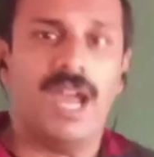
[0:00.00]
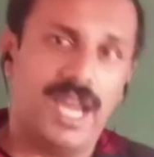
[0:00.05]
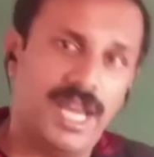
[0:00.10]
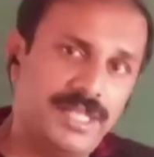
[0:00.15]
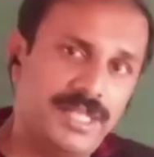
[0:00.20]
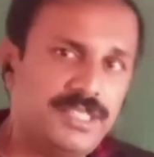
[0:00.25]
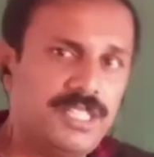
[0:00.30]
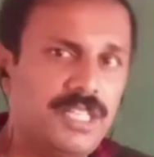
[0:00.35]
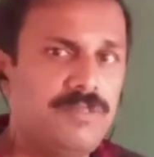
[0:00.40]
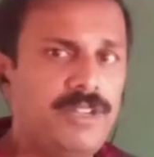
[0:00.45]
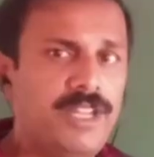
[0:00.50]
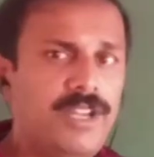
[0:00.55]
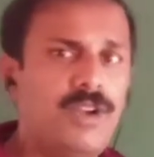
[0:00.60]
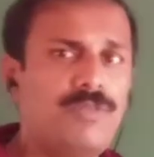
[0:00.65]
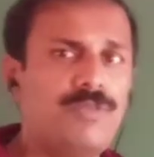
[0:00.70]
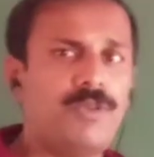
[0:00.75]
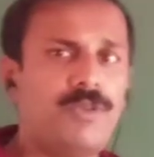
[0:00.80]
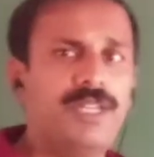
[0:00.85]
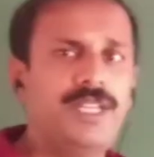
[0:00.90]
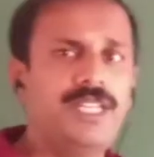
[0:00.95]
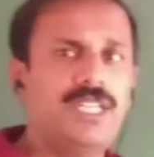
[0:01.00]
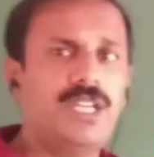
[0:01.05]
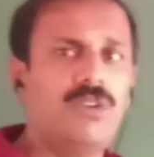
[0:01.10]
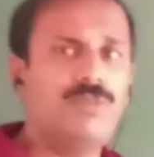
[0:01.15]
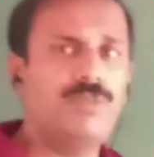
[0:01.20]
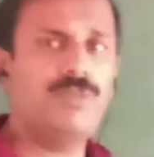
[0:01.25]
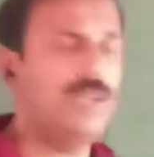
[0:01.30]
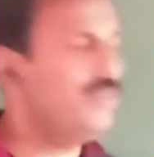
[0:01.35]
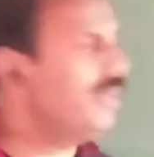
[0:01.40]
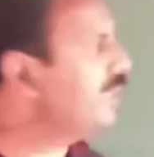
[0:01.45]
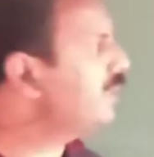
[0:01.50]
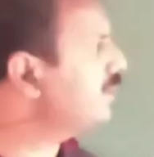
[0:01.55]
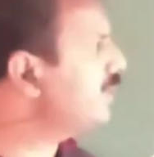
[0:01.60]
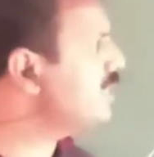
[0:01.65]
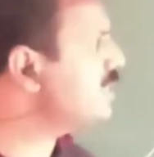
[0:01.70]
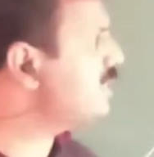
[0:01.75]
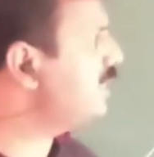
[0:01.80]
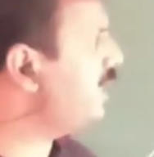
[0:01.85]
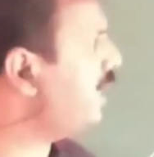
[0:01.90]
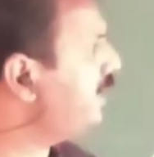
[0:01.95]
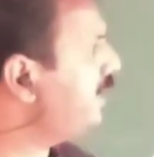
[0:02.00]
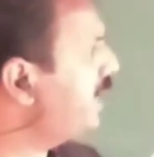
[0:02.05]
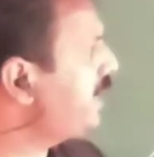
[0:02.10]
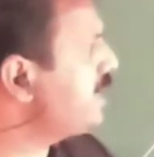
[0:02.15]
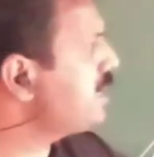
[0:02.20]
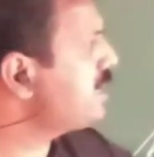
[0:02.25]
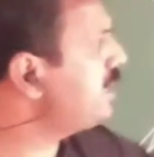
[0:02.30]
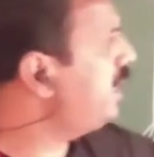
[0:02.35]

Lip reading: Another way of finding out wavelength is there, that is